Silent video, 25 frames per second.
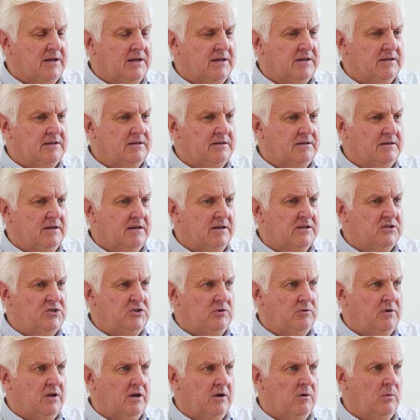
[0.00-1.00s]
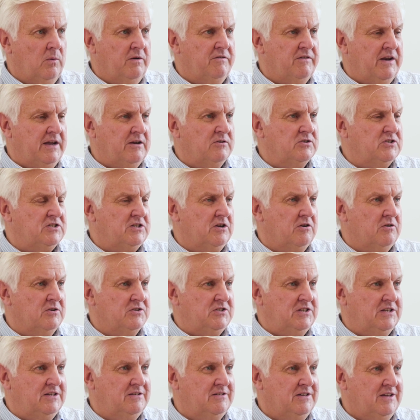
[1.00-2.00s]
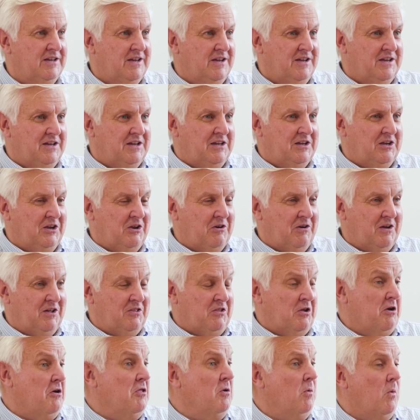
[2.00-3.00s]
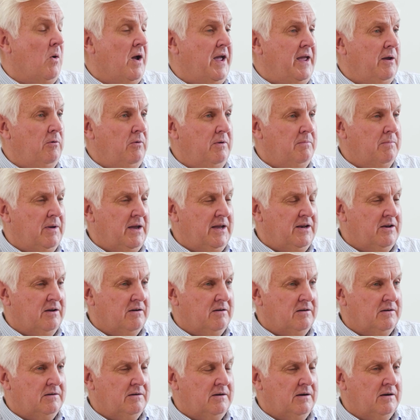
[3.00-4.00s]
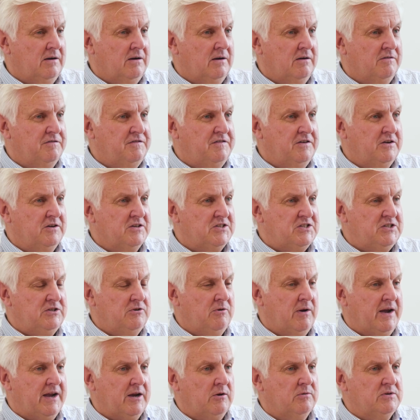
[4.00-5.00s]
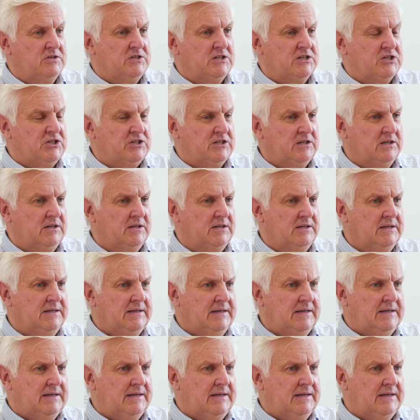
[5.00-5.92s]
And as you know, we've now started going the other way. We made our first new acquisition